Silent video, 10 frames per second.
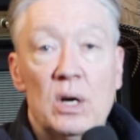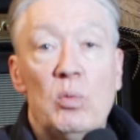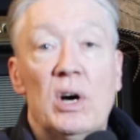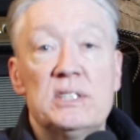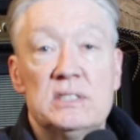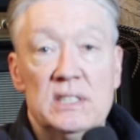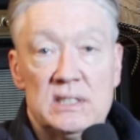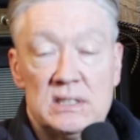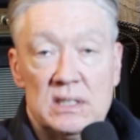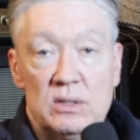Watch
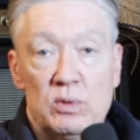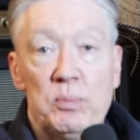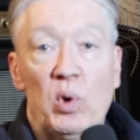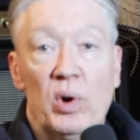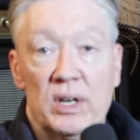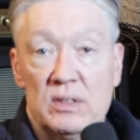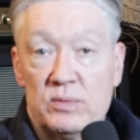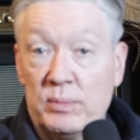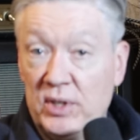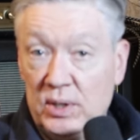this report
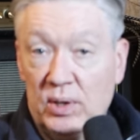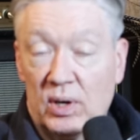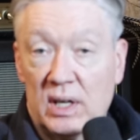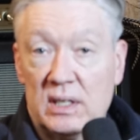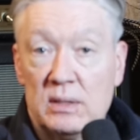from the New York